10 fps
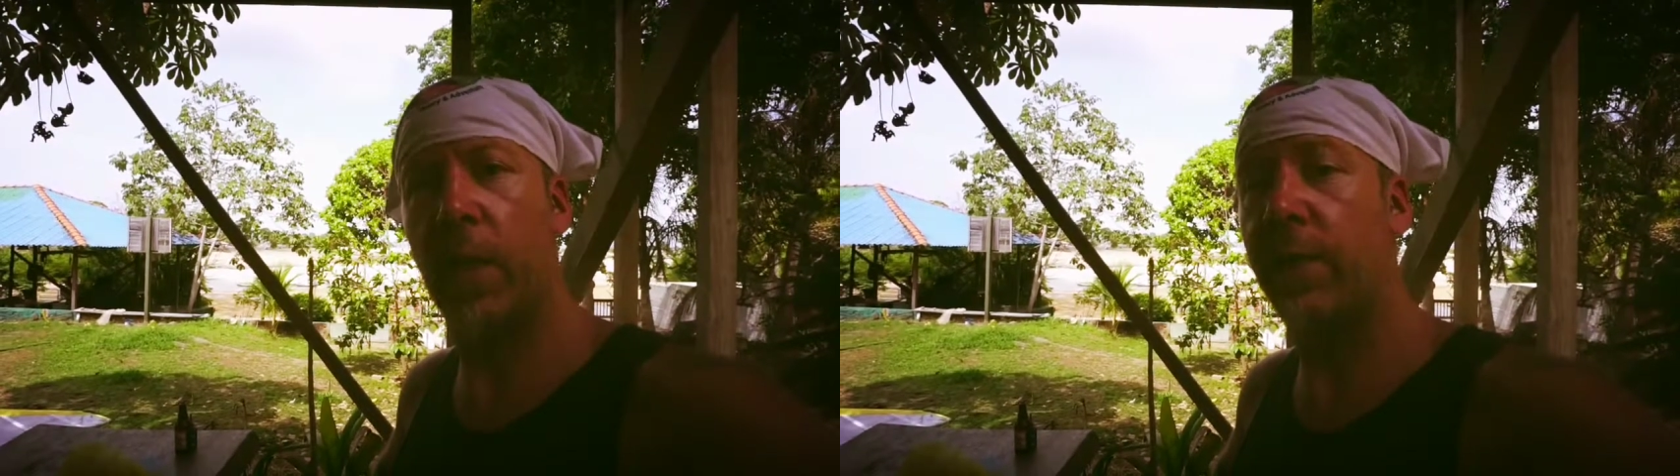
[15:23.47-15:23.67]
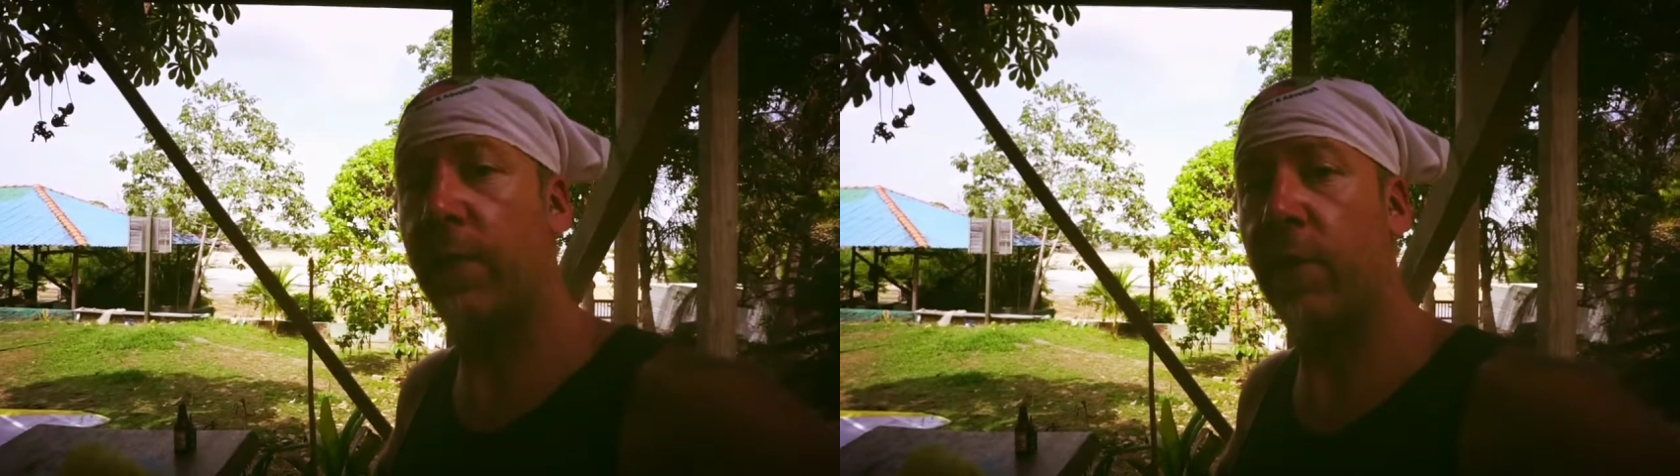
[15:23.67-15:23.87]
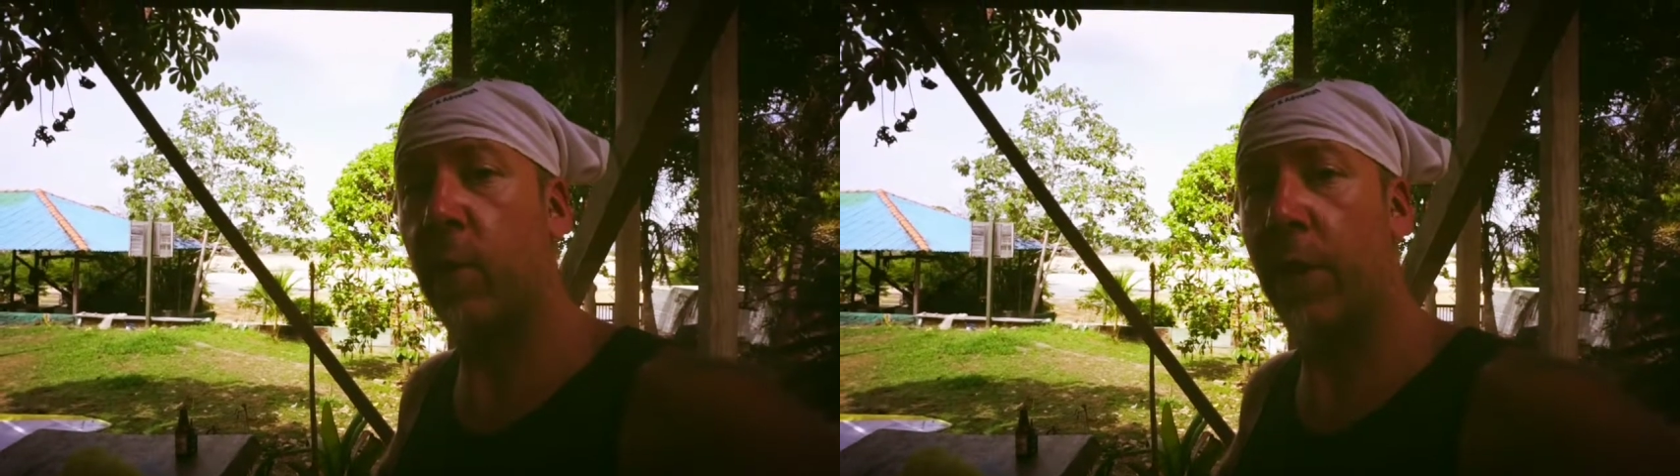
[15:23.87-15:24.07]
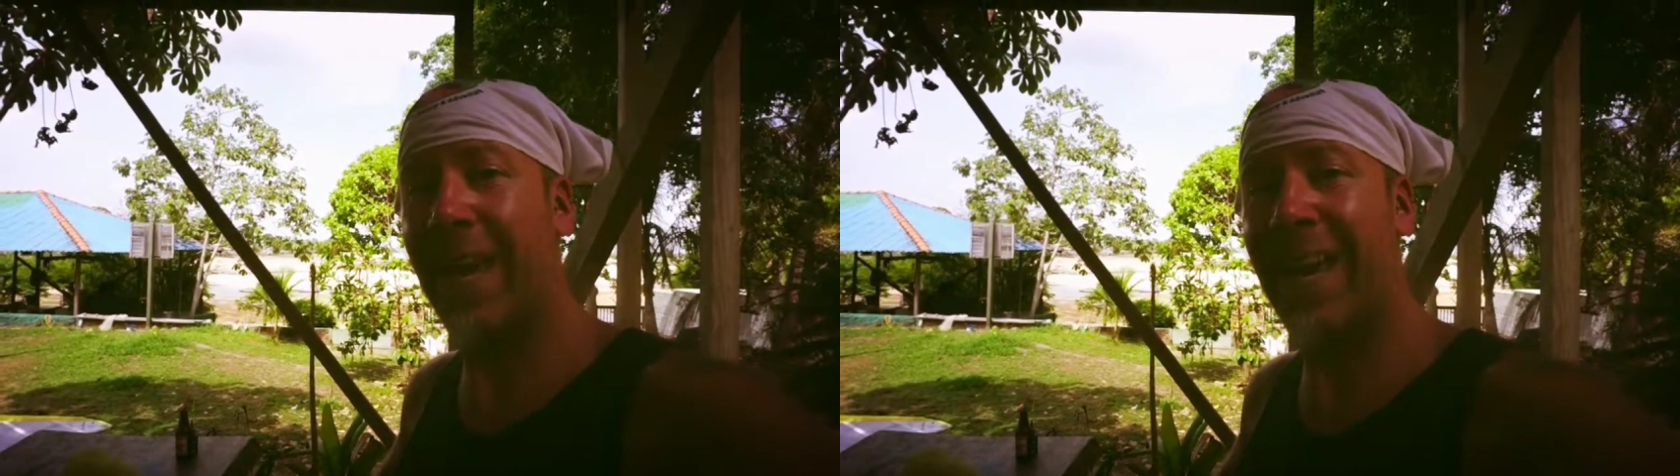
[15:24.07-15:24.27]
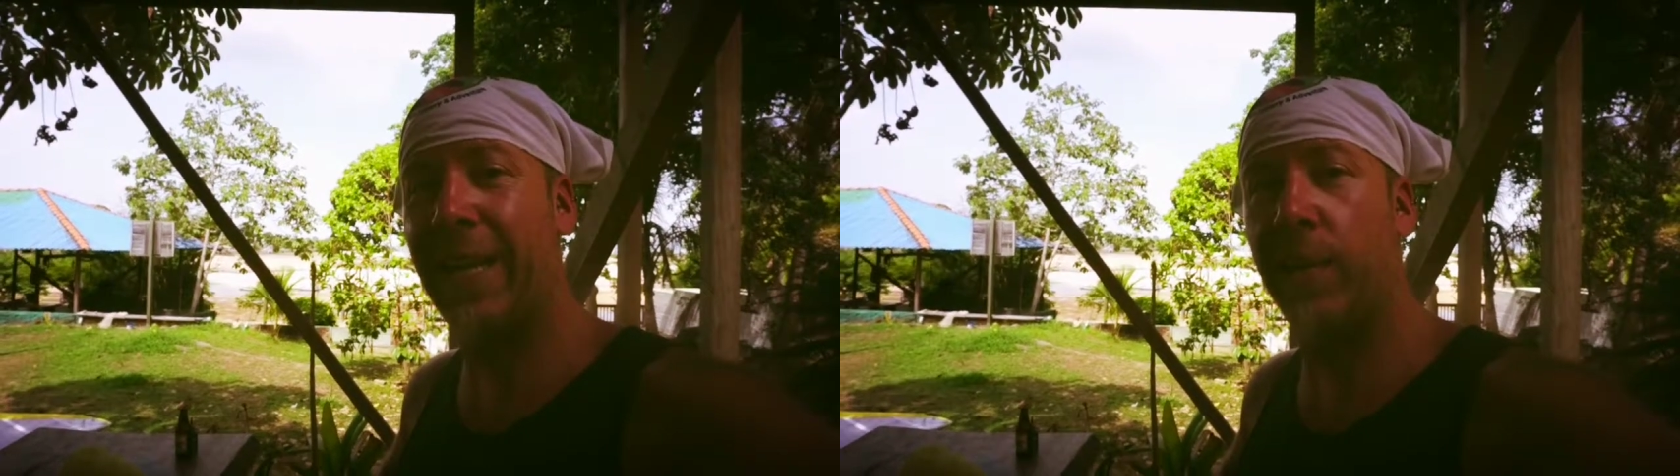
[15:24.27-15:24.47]
And if you have anything you want
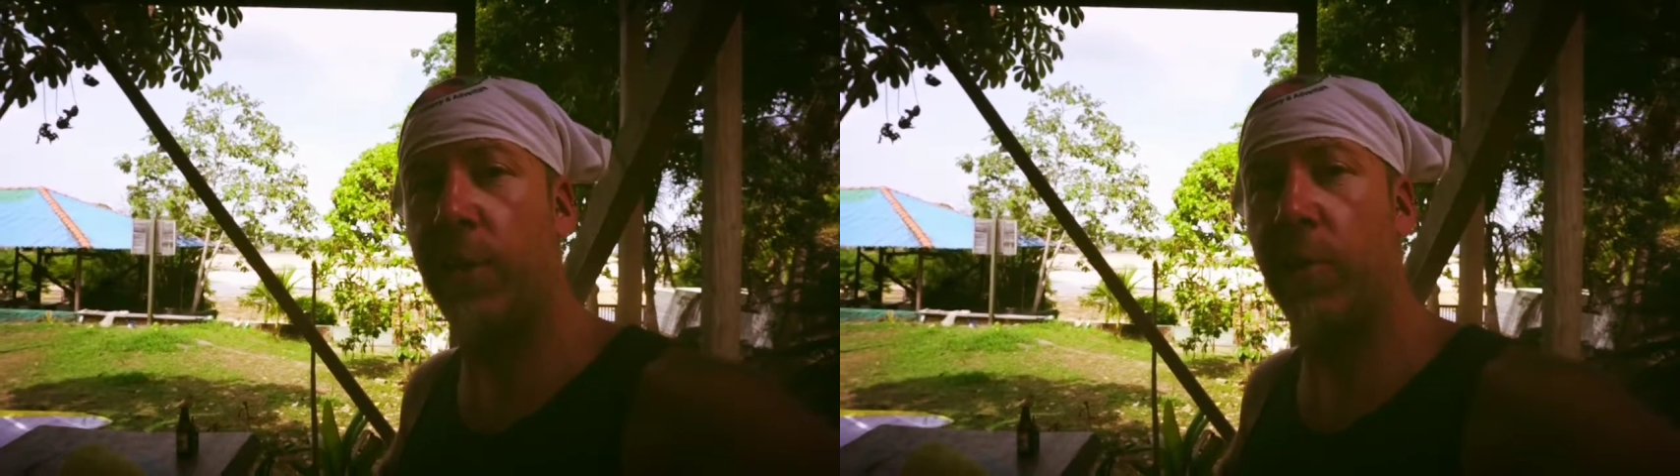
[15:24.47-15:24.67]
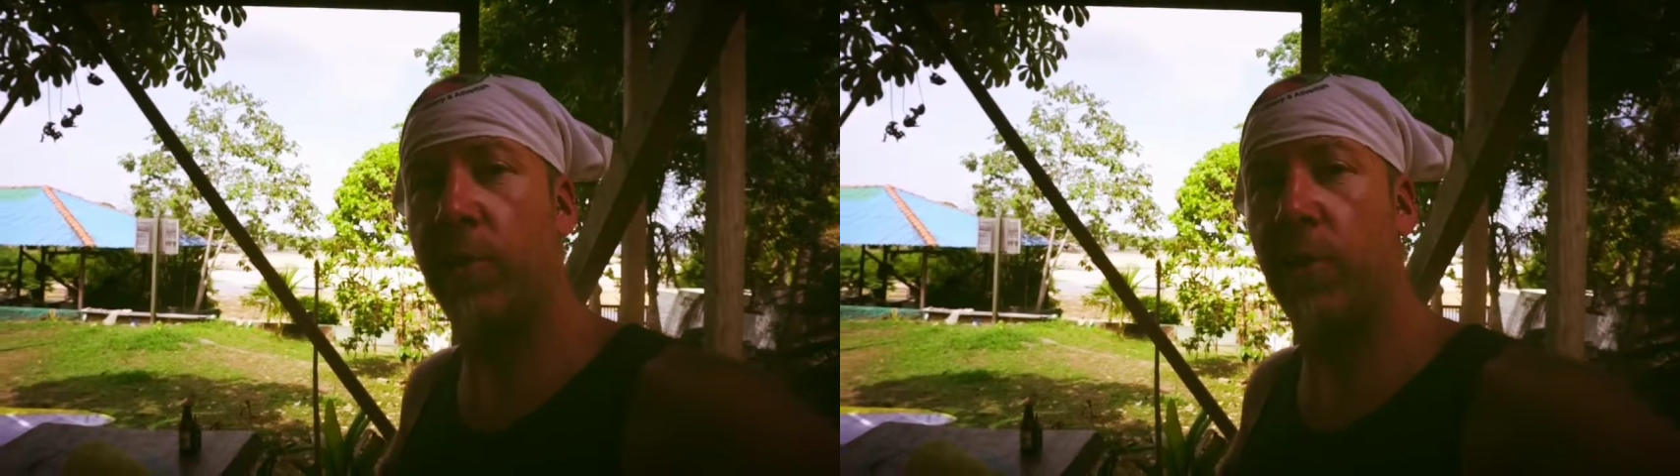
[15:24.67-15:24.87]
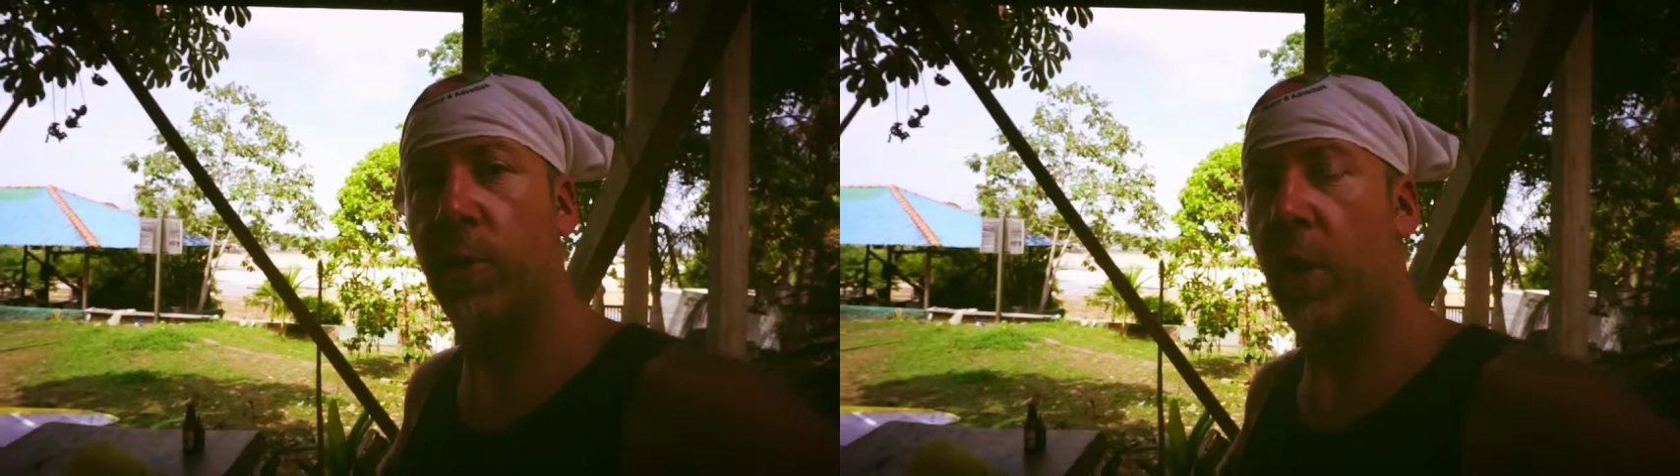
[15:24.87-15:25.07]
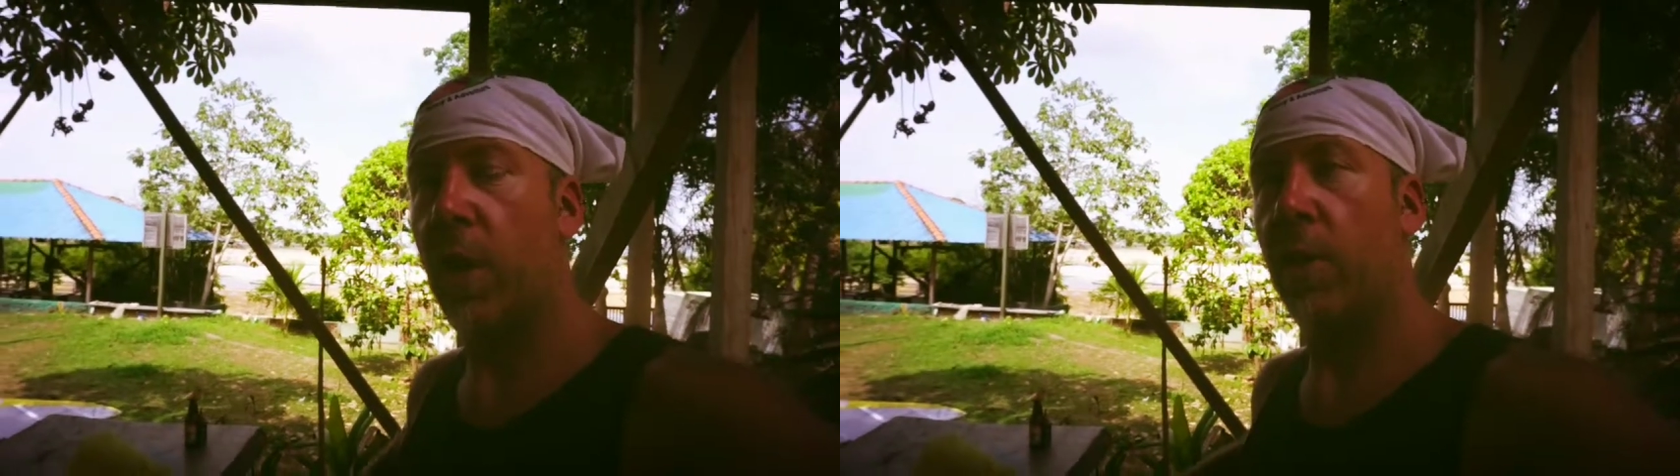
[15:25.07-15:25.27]
to add, let me know too.